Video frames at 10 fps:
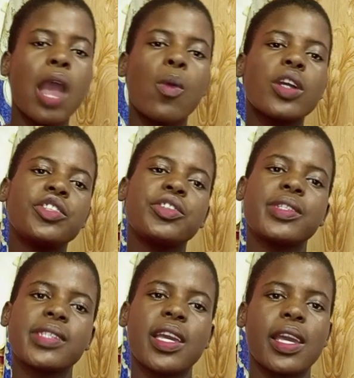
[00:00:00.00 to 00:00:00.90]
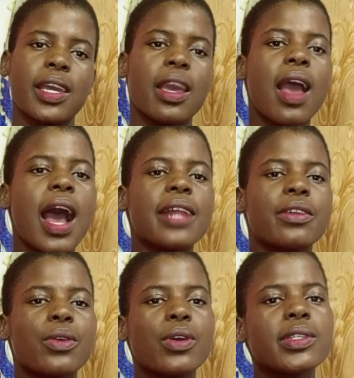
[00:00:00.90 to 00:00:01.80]
And what do you think are
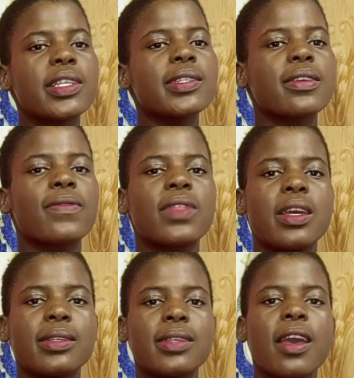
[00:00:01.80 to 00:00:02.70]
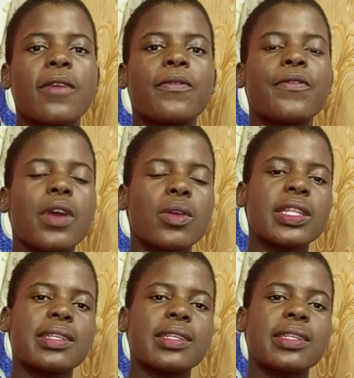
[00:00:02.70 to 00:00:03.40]
the causes of this very